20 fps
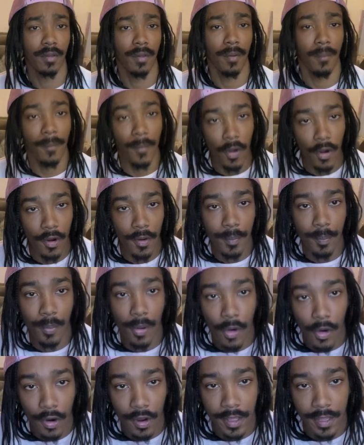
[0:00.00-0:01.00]
More
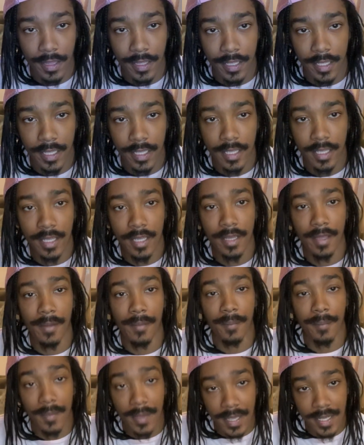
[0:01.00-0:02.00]
importantly,
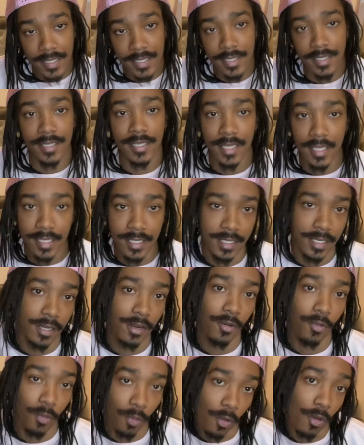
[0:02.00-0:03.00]
mid-season
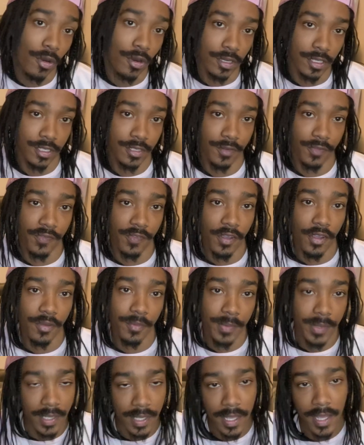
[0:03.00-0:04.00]
awards. You feel
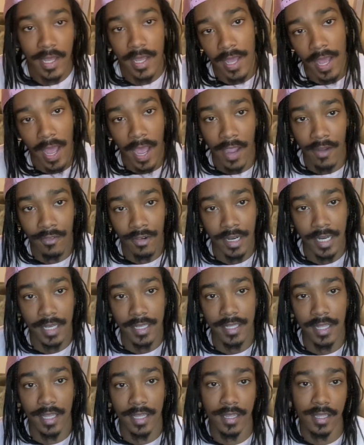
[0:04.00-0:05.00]
me? I already
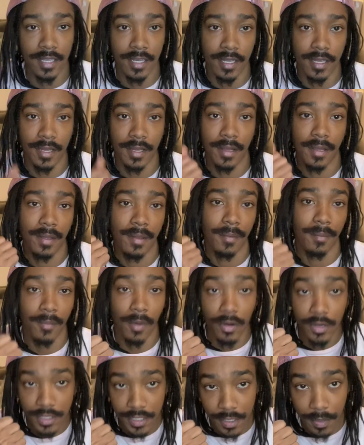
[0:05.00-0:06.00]
did the
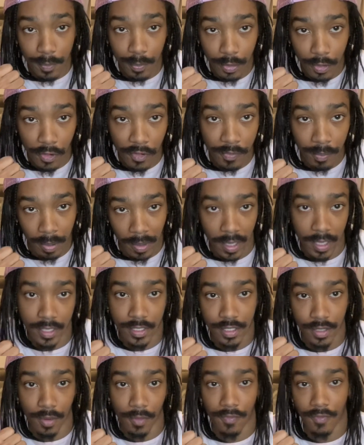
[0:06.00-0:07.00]
most improved player
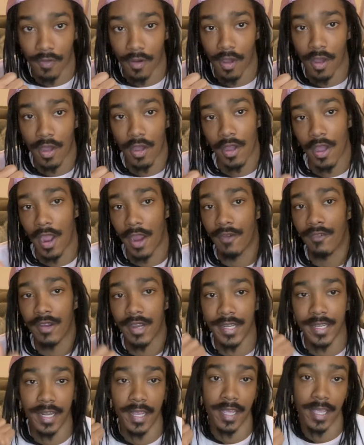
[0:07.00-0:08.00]
so far. I
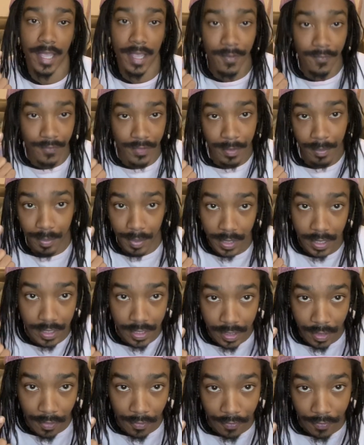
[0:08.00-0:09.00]
already did MVP
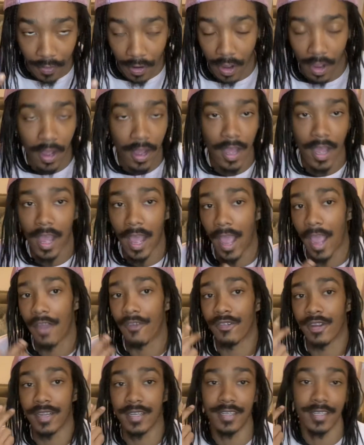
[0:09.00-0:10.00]
so far. I
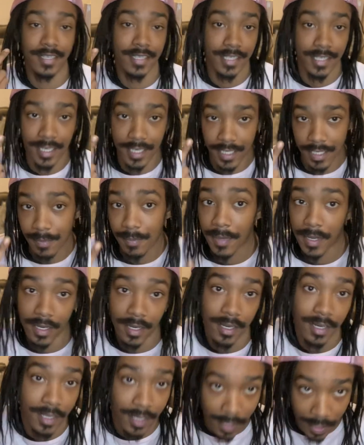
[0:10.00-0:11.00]
already did sixth man
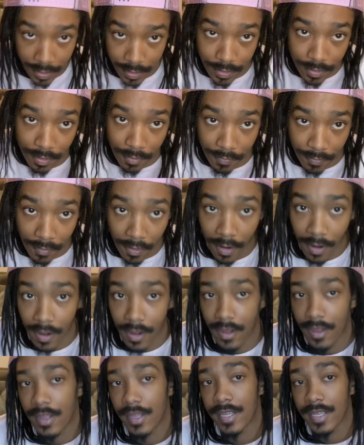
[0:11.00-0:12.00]
of the year so far.
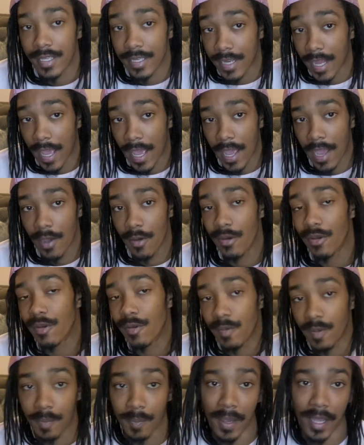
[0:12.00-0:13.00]
Now,
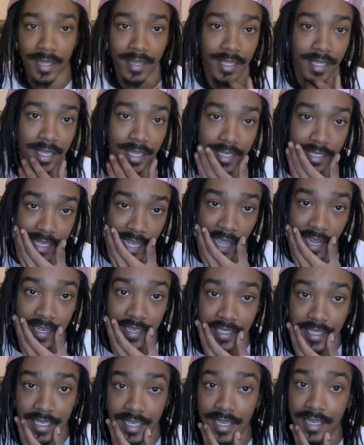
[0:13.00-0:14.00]
we about to get down
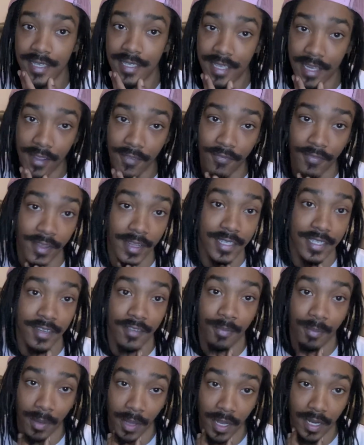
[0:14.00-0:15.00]
into the
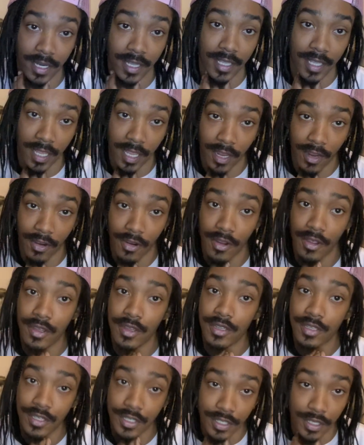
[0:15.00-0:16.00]
defensive player of the year
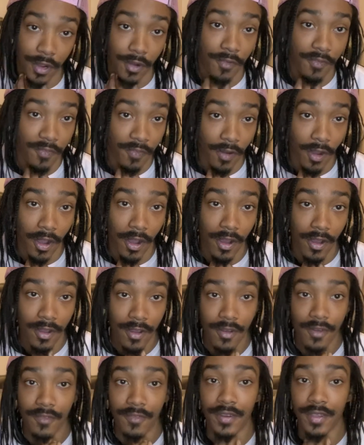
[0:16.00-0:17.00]
so far
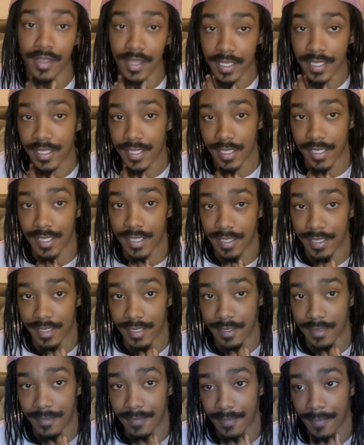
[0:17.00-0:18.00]
for this season.
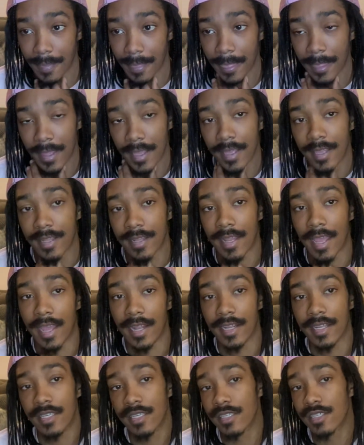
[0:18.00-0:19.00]
Now,
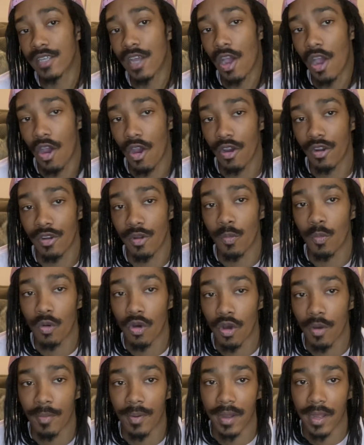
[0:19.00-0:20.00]
this is a hard
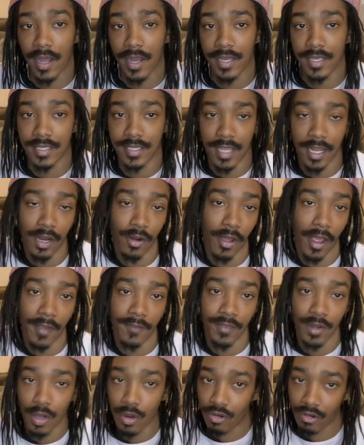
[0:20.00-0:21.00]
award because they don't have
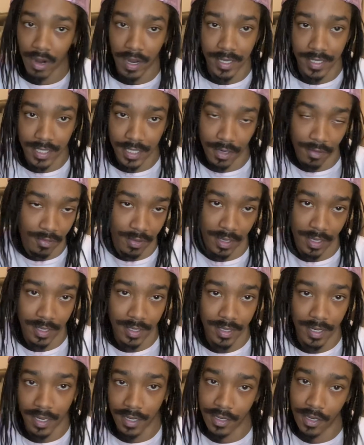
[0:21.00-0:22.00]
no criteria.
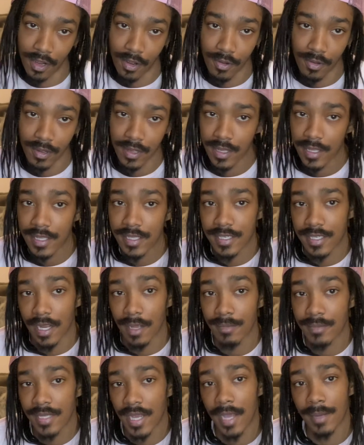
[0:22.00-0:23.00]
They don't.
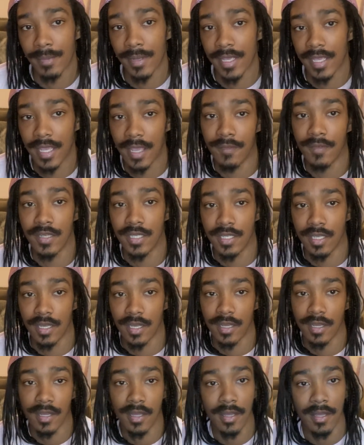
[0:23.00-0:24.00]
Sometimes they give it
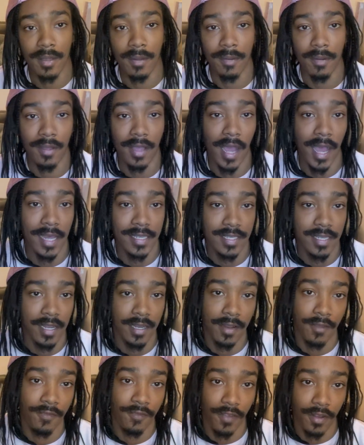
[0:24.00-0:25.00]
to guys that
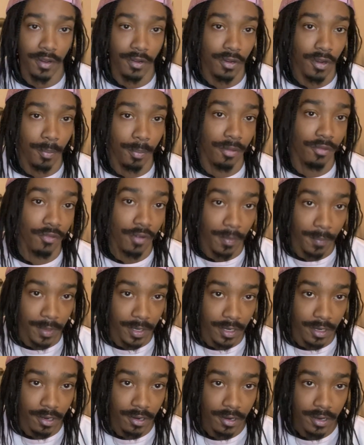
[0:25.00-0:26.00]
defend on the
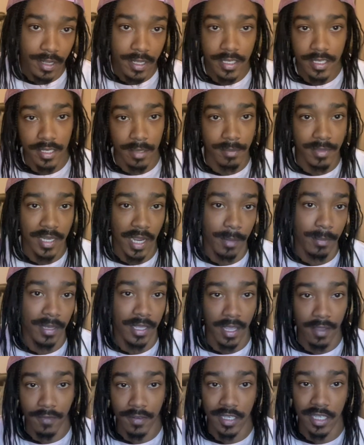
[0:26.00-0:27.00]
perimeter. Sometimes they
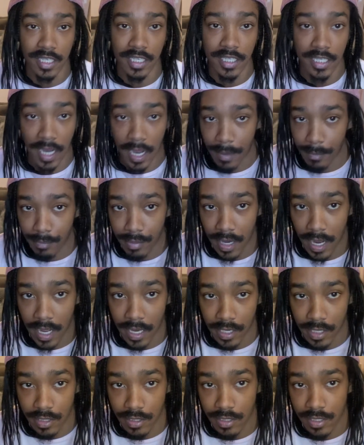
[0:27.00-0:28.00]
give it to shot
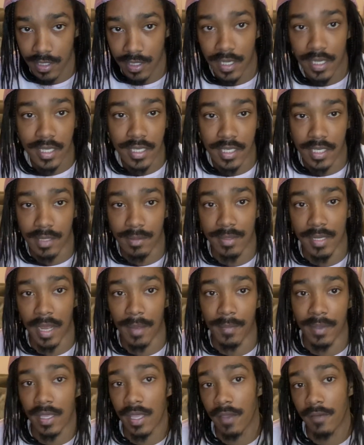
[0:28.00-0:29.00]
blockers.
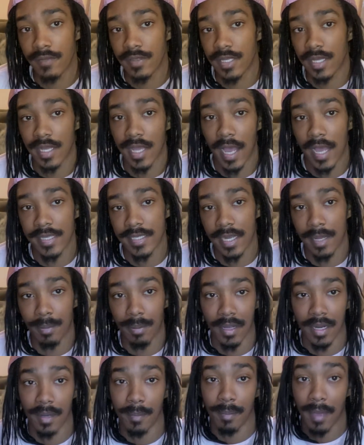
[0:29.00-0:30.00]
Sometimes they give it to guys that
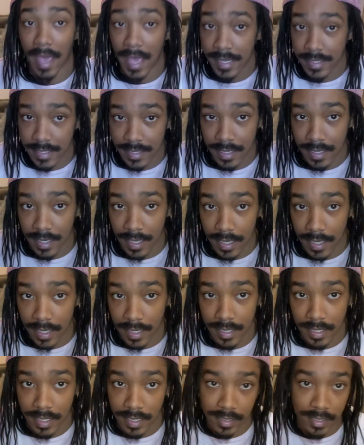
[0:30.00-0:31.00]
play the passing
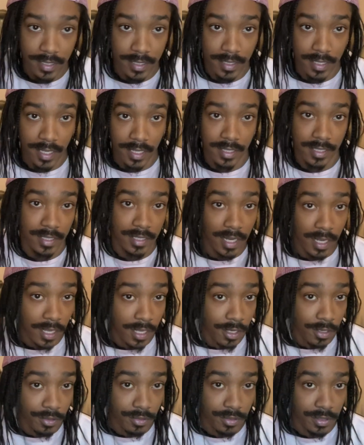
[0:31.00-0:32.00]
lane and just get
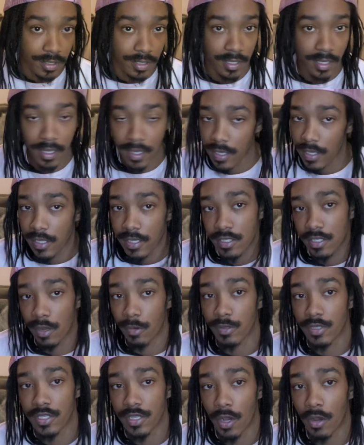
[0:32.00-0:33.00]
steals. So,
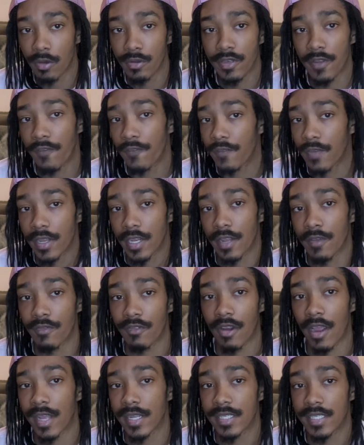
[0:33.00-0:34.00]
there's no definitive
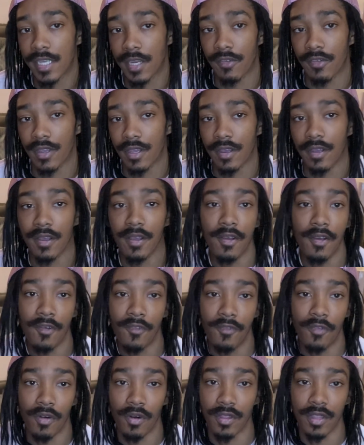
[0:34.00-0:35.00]
criteria
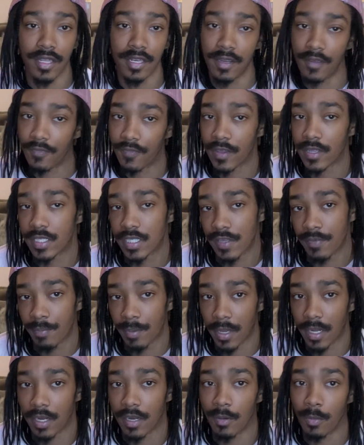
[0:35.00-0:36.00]
for the defensive
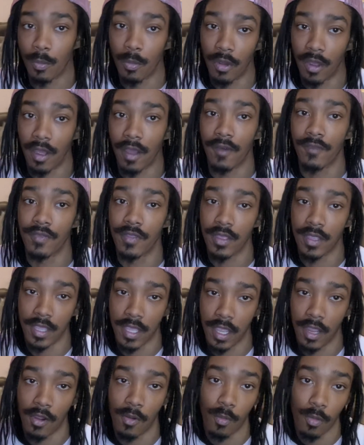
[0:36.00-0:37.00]
player of the
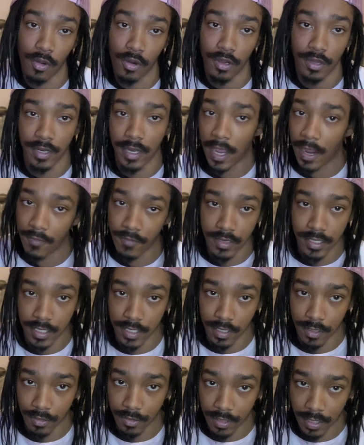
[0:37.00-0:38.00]
year award every
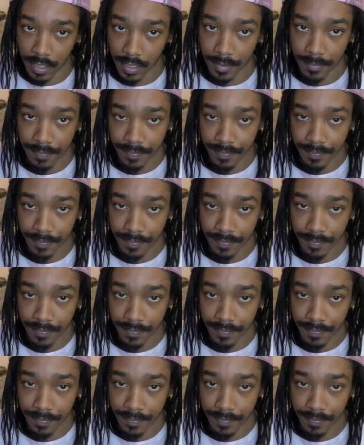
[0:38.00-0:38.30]
single year.